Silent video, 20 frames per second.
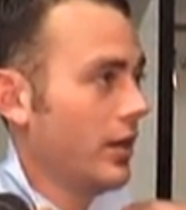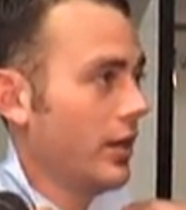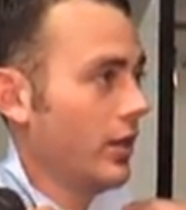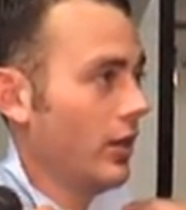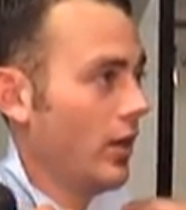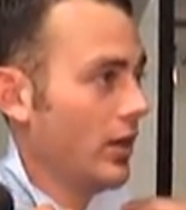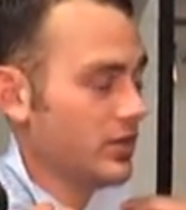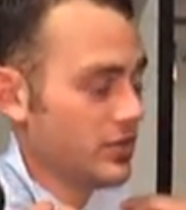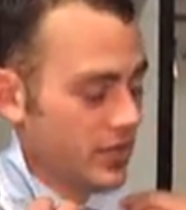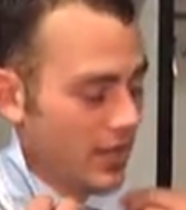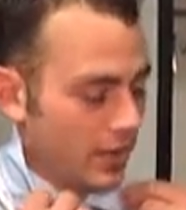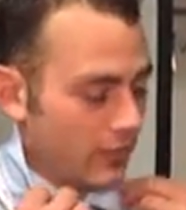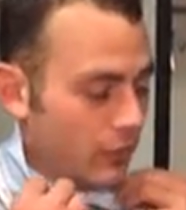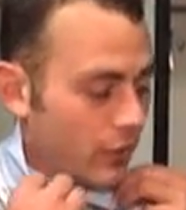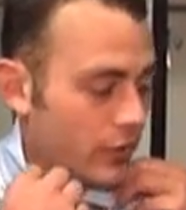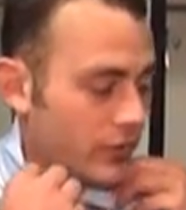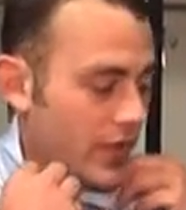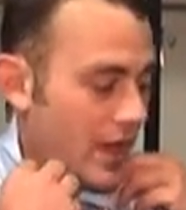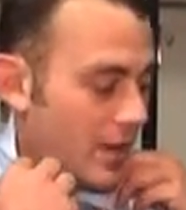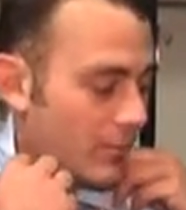you know, I was
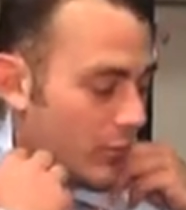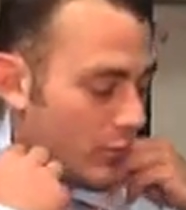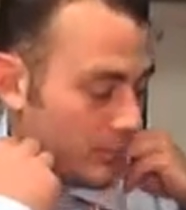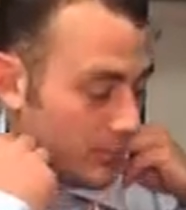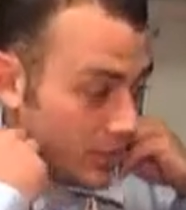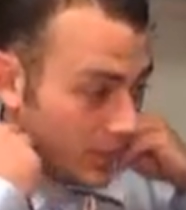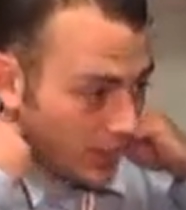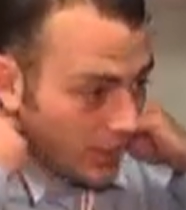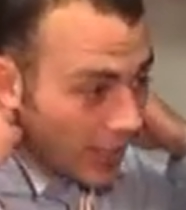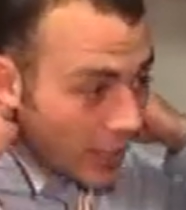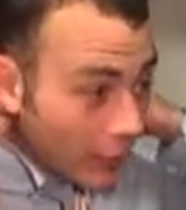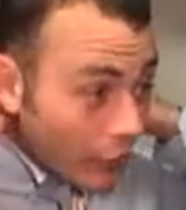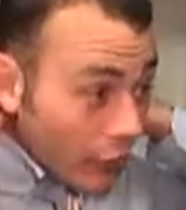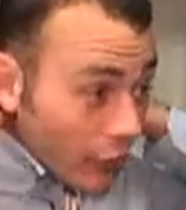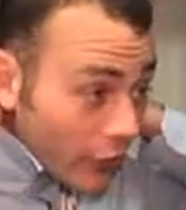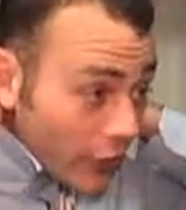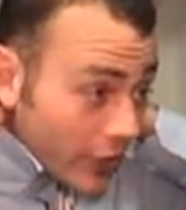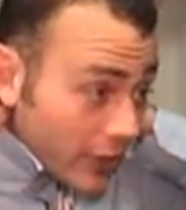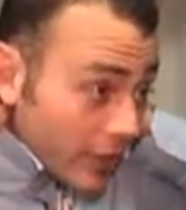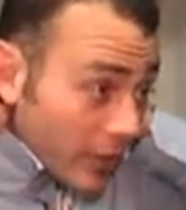thankful Don put me in that
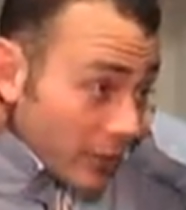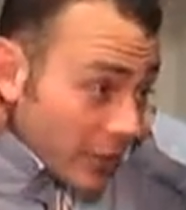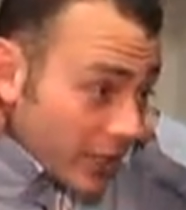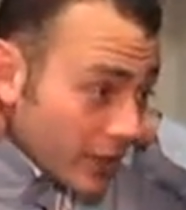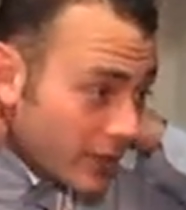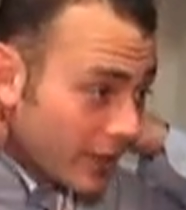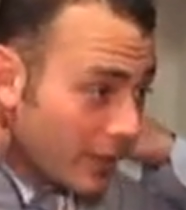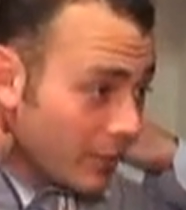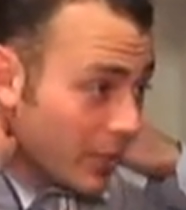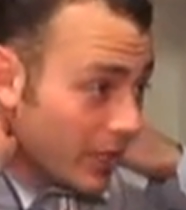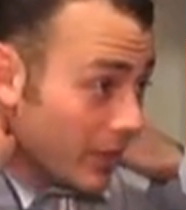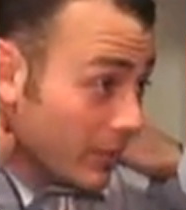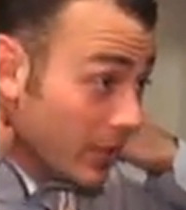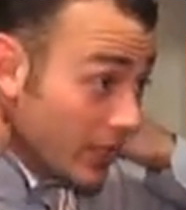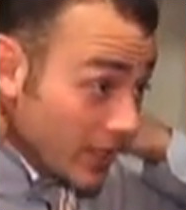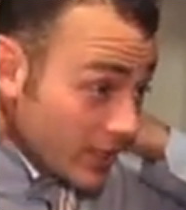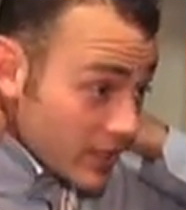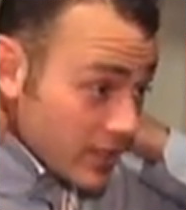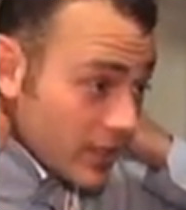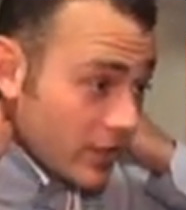early and let me get that many
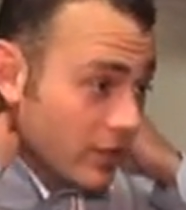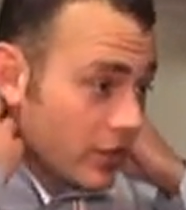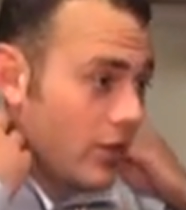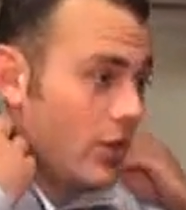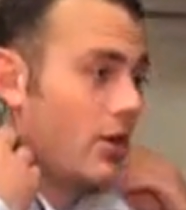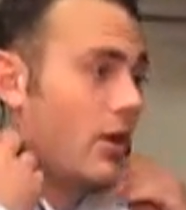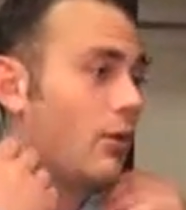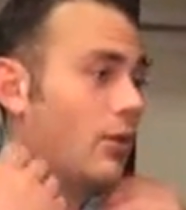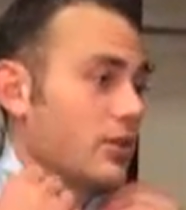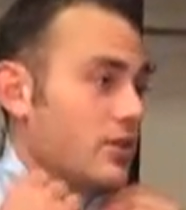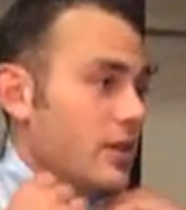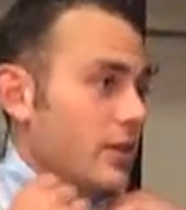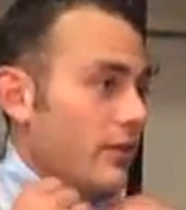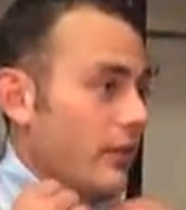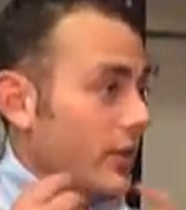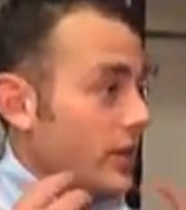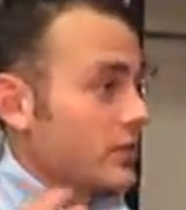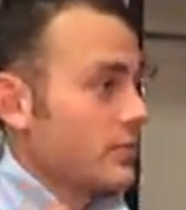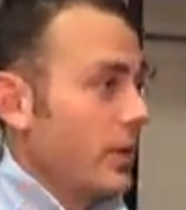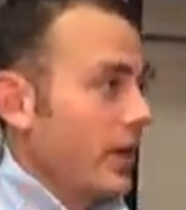minutes in. You know, I wasn't
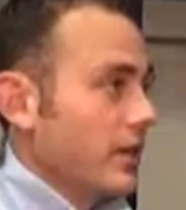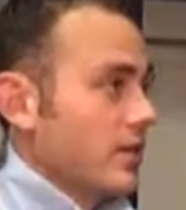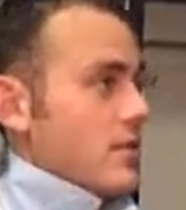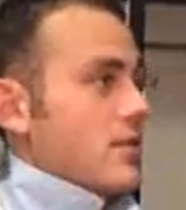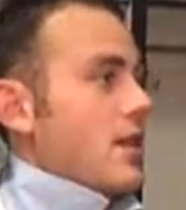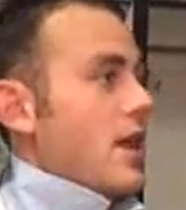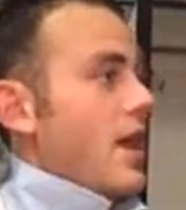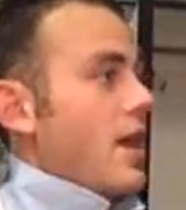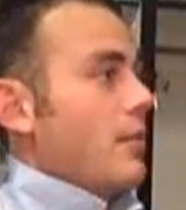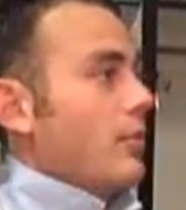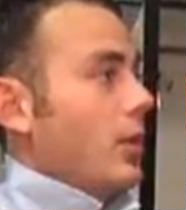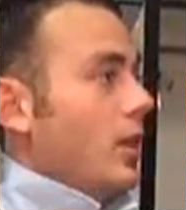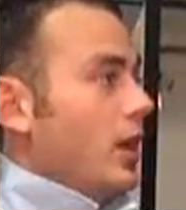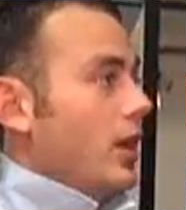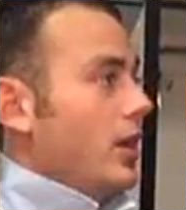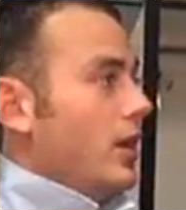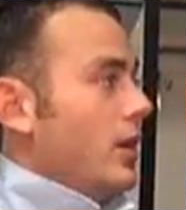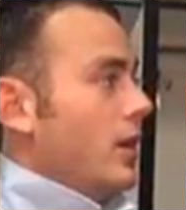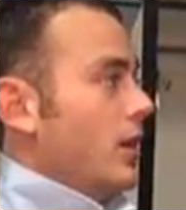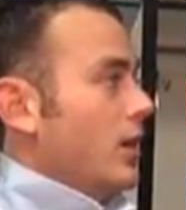even expecting that,
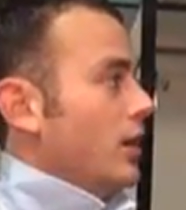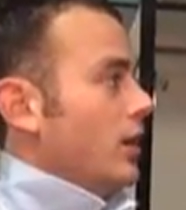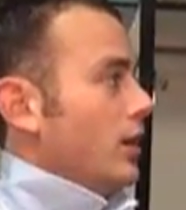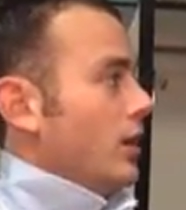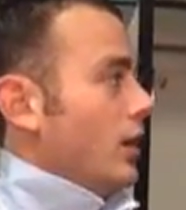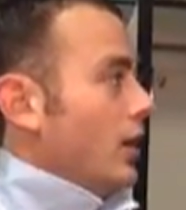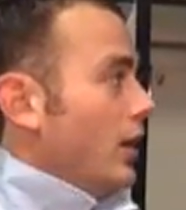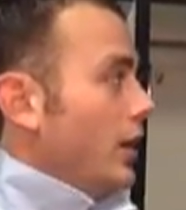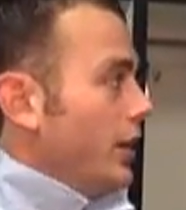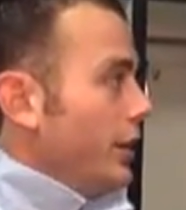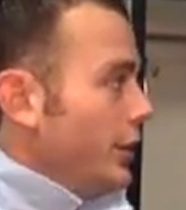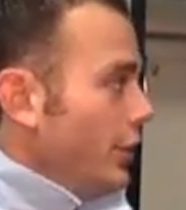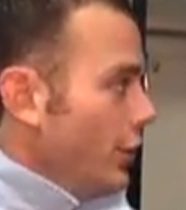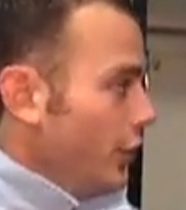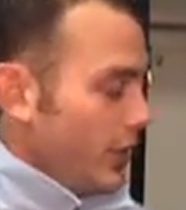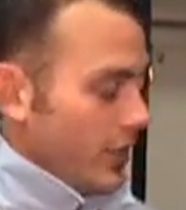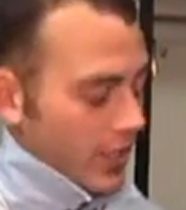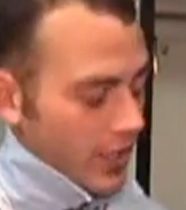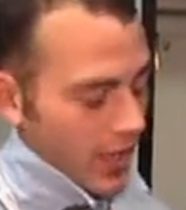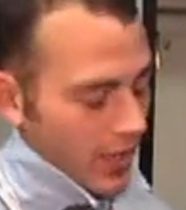but you
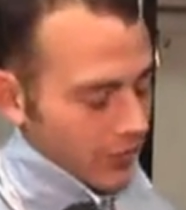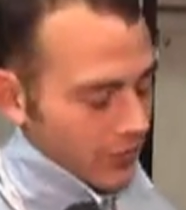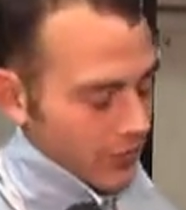know, to get